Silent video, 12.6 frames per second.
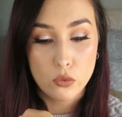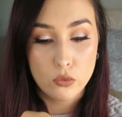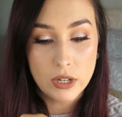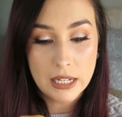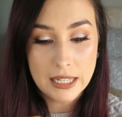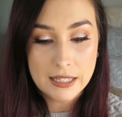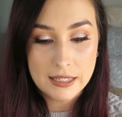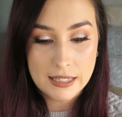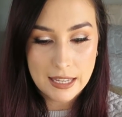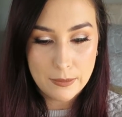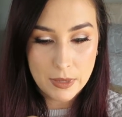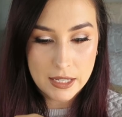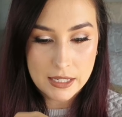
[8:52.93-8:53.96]
really
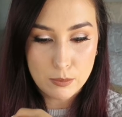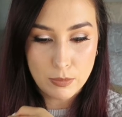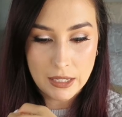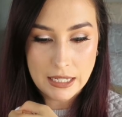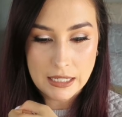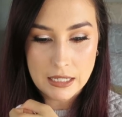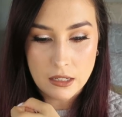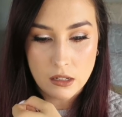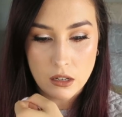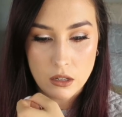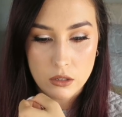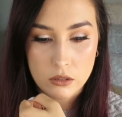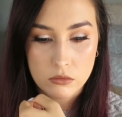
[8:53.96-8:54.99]
seamless blended
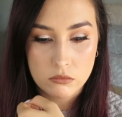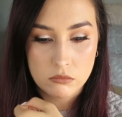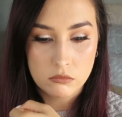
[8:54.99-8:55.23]
glow.